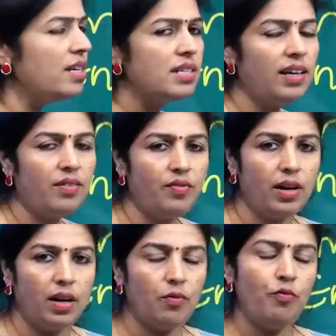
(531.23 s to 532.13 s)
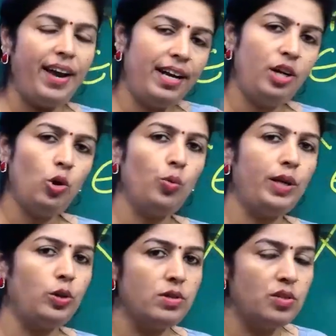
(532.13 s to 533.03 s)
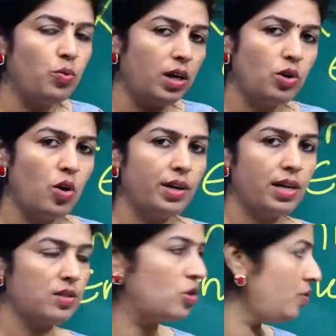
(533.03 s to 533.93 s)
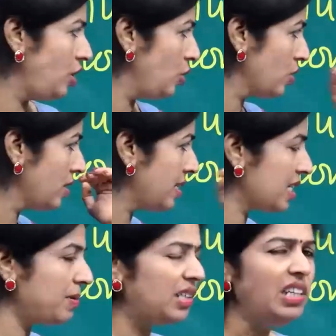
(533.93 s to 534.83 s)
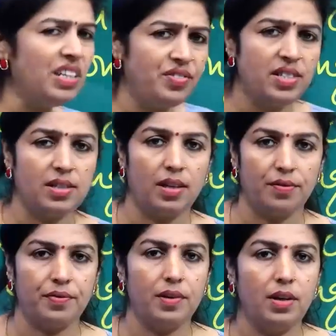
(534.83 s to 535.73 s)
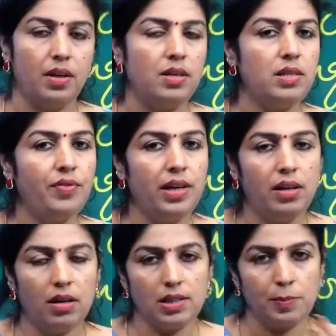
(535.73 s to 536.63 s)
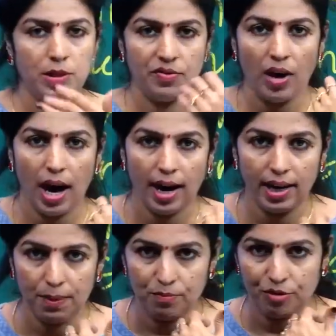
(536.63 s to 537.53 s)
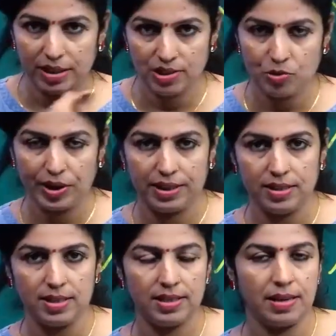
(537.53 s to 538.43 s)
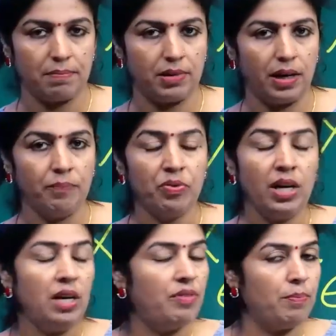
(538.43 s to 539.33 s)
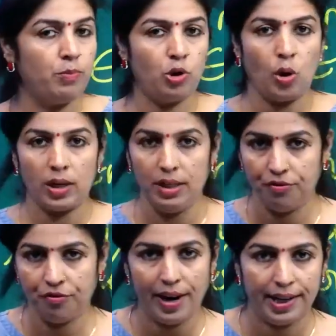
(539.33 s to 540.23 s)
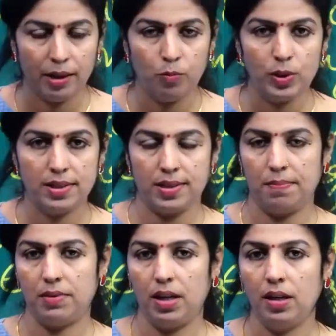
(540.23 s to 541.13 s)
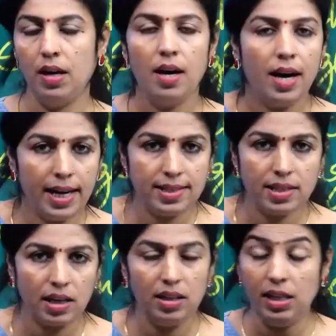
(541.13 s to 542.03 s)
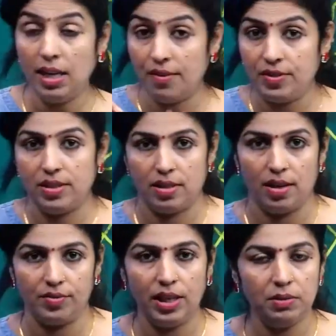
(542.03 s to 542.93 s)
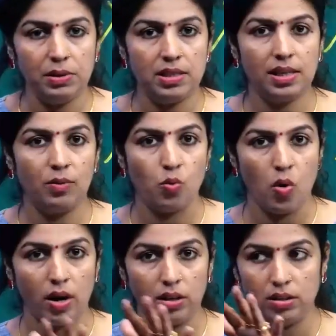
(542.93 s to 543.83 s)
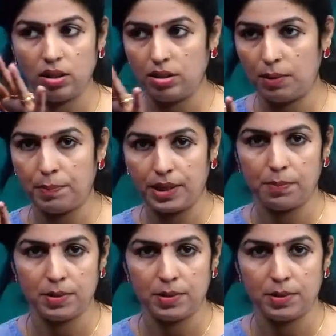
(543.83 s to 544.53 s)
See, when do we use, in what context do we use this expression, enough is enough? See, when, suppose if I am frustrated at something, if I'm totally fed up with something and I say enough is enough, that means I want that particular